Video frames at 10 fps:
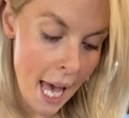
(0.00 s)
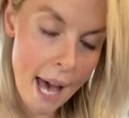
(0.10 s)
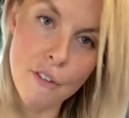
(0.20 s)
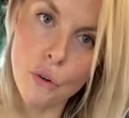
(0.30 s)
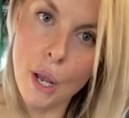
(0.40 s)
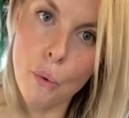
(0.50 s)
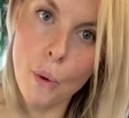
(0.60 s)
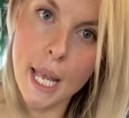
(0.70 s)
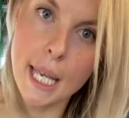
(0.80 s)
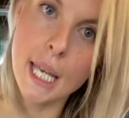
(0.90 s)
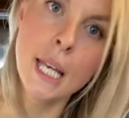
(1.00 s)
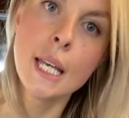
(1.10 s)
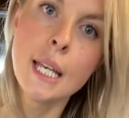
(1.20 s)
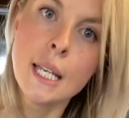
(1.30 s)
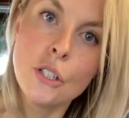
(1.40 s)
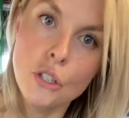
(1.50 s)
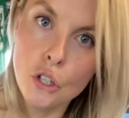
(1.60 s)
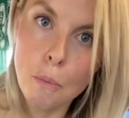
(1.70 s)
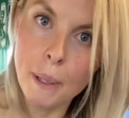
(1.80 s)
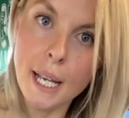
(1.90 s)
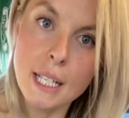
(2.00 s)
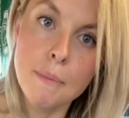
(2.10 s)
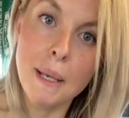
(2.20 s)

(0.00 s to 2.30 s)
Have a great week. Do your planks,